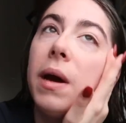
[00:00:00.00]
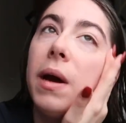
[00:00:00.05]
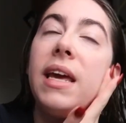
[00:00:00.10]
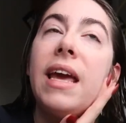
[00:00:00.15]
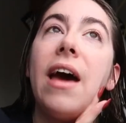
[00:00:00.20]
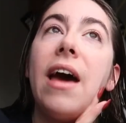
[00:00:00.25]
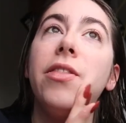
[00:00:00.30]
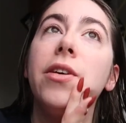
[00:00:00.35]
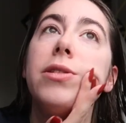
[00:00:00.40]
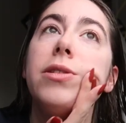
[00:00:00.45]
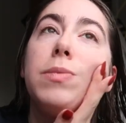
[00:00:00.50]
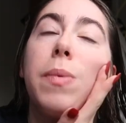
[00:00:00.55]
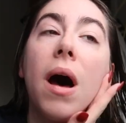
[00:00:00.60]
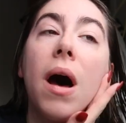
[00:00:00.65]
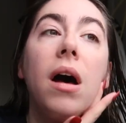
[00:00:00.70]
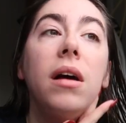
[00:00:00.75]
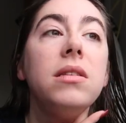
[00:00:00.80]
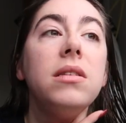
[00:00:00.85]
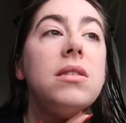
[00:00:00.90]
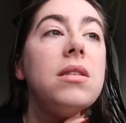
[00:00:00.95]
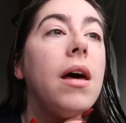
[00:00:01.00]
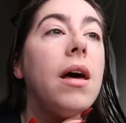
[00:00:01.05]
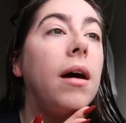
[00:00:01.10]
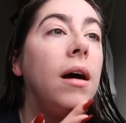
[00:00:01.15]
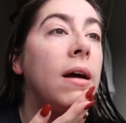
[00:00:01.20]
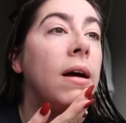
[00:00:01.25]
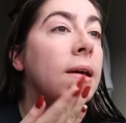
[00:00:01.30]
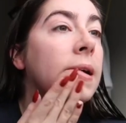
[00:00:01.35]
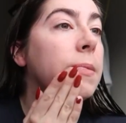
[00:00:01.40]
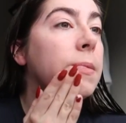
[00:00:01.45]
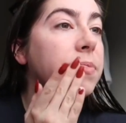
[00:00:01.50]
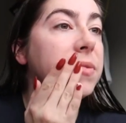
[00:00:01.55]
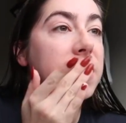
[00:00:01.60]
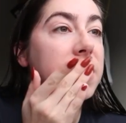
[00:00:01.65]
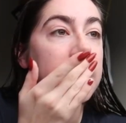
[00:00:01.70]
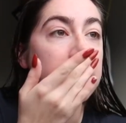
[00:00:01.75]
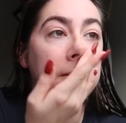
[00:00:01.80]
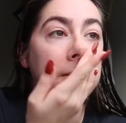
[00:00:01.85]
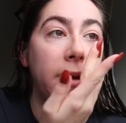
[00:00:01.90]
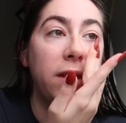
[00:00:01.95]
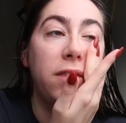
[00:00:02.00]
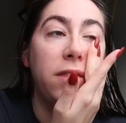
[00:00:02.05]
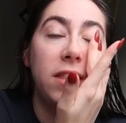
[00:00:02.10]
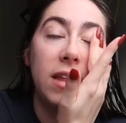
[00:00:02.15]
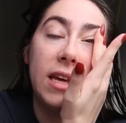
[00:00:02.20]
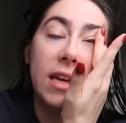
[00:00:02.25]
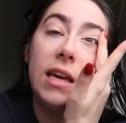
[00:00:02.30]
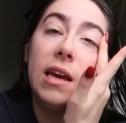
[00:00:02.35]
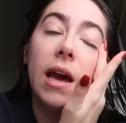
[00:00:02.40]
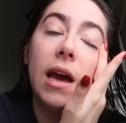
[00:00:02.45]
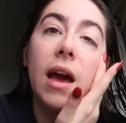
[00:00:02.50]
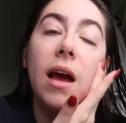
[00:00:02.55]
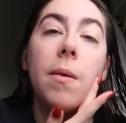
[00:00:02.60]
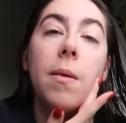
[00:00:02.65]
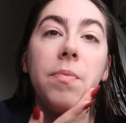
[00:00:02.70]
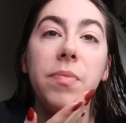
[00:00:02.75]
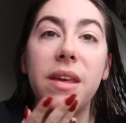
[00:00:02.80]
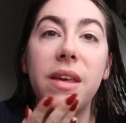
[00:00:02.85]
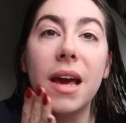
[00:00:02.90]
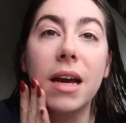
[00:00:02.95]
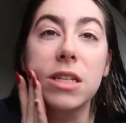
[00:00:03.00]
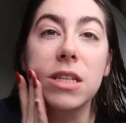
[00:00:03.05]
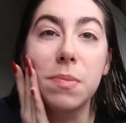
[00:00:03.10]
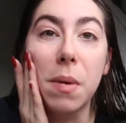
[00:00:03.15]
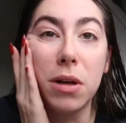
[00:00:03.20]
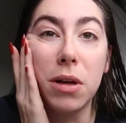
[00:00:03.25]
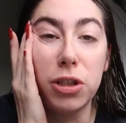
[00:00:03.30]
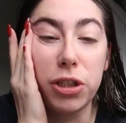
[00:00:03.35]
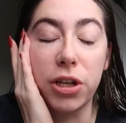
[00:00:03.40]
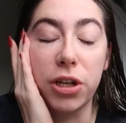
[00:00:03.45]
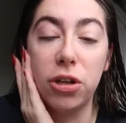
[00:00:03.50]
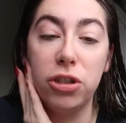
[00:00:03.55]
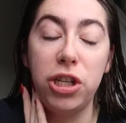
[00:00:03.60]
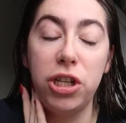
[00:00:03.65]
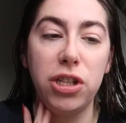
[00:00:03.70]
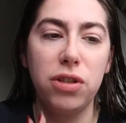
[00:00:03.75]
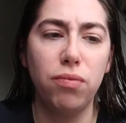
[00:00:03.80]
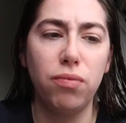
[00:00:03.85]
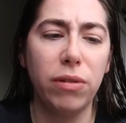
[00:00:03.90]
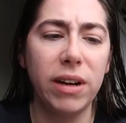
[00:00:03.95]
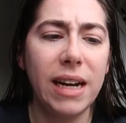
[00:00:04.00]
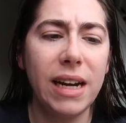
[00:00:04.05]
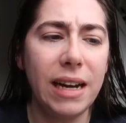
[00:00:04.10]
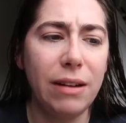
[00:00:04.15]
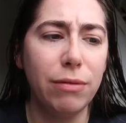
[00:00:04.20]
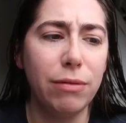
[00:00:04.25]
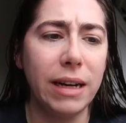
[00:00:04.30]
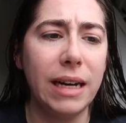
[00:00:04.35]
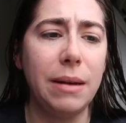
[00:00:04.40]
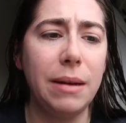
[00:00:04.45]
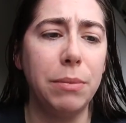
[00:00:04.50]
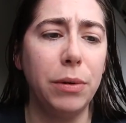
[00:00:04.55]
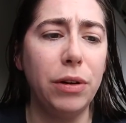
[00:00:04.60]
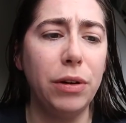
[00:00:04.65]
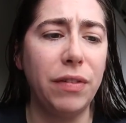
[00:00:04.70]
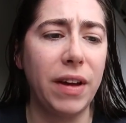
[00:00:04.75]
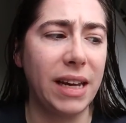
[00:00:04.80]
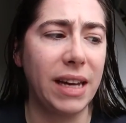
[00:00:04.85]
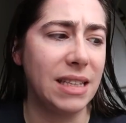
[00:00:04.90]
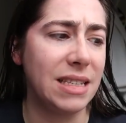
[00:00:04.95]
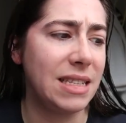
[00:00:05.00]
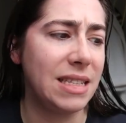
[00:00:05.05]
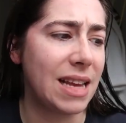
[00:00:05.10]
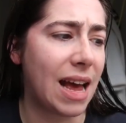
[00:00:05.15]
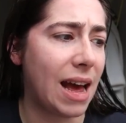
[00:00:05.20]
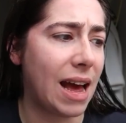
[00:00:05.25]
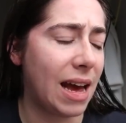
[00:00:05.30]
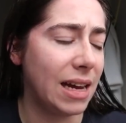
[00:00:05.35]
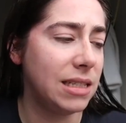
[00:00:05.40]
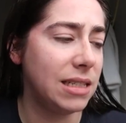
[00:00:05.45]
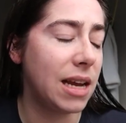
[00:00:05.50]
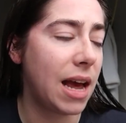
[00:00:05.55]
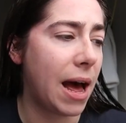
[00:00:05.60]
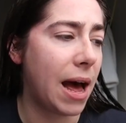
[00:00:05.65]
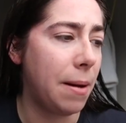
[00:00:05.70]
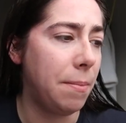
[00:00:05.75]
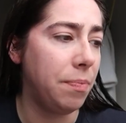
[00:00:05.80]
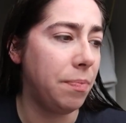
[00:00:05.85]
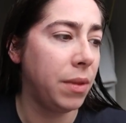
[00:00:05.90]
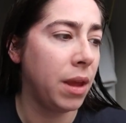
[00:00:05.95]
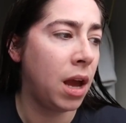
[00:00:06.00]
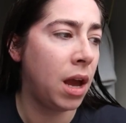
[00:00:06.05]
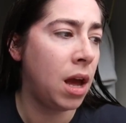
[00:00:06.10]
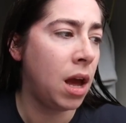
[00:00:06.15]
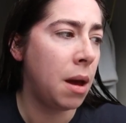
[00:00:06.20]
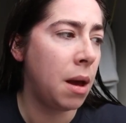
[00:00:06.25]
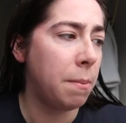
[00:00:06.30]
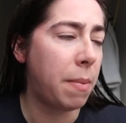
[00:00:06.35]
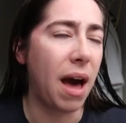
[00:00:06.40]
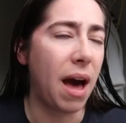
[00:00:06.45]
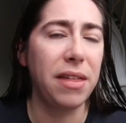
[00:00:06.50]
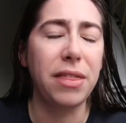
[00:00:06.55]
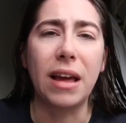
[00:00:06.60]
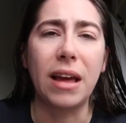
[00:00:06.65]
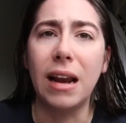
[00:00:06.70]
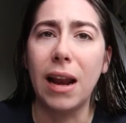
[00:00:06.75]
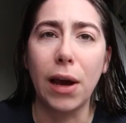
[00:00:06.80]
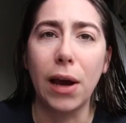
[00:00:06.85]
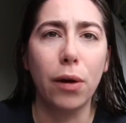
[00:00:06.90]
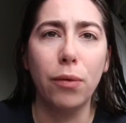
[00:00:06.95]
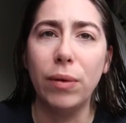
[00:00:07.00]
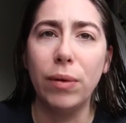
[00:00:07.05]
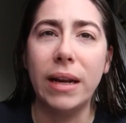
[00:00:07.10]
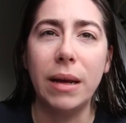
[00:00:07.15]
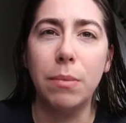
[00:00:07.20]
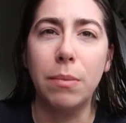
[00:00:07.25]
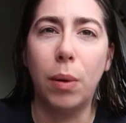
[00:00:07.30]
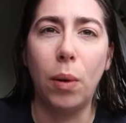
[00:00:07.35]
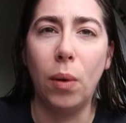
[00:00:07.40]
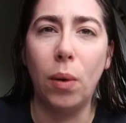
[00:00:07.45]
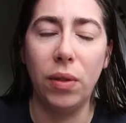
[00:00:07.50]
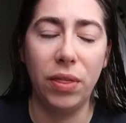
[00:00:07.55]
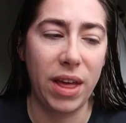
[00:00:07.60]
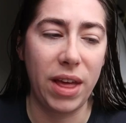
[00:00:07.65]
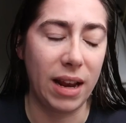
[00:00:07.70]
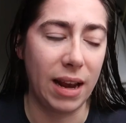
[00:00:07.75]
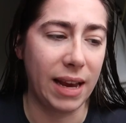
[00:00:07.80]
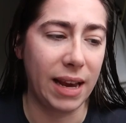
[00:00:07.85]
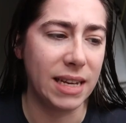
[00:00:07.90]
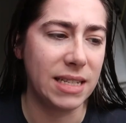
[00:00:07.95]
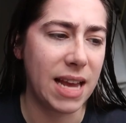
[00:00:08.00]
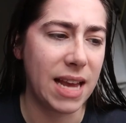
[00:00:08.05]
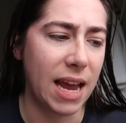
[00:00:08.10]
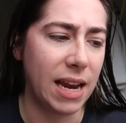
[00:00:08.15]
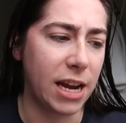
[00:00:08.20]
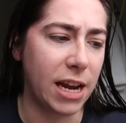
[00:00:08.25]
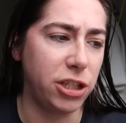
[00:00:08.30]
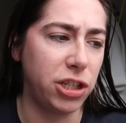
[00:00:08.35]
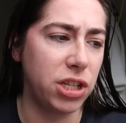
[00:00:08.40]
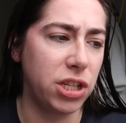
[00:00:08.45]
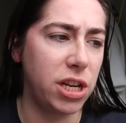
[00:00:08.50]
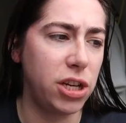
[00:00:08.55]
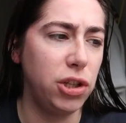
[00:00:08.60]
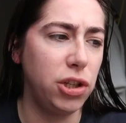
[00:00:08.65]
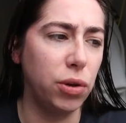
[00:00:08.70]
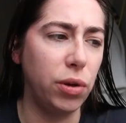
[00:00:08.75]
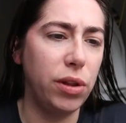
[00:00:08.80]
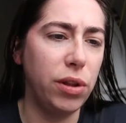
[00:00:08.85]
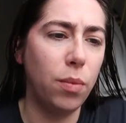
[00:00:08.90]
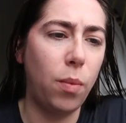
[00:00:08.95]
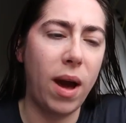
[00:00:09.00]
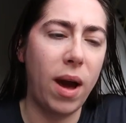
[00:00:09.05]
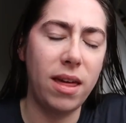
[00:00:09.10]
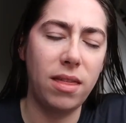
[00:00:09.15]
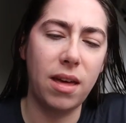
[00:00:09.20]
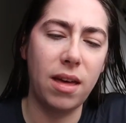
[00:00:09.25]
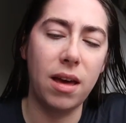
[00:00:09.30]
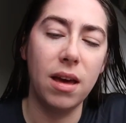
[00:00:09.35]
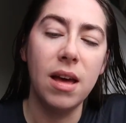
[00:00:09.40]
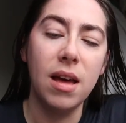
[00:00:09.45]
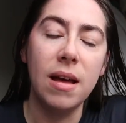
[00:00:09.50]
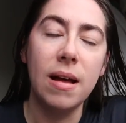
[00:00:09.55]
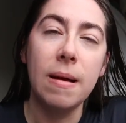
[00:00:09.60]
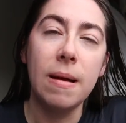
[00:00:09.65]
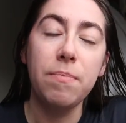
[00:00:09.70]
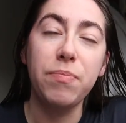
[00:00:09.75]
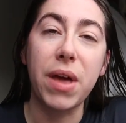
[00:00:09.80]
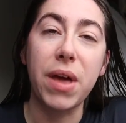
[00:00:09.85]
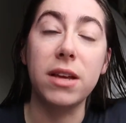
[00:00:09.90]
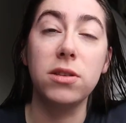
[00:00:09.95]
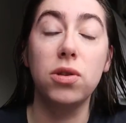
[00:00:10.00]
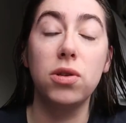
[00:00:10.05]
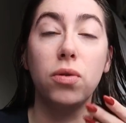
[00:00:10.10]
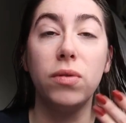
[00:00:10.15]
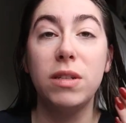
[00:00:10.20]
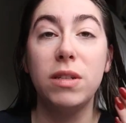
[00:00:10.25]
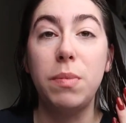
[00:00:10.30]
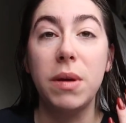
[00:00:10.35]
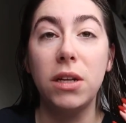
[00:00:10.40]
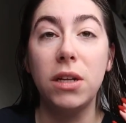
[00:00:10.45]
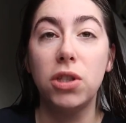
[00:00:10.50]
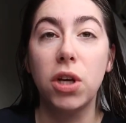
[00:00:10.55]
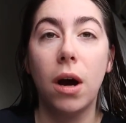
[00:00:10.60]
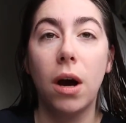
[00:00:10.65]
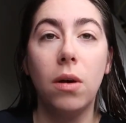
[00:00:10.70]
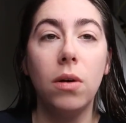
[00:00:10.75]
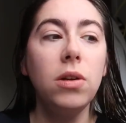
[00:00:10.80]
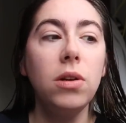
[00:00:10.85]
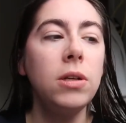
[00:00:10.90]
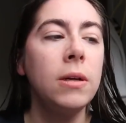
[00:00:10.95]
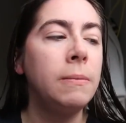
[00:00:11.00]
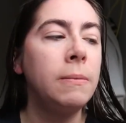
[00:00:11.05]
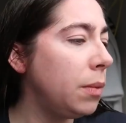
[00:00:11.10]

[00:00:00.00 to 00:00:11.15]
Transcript: But yeah, those parts that deal with the the expulsion are just really really moving and sad, um, but I think like a really important thing, like I say, and I just enjoy the way that that story's being told.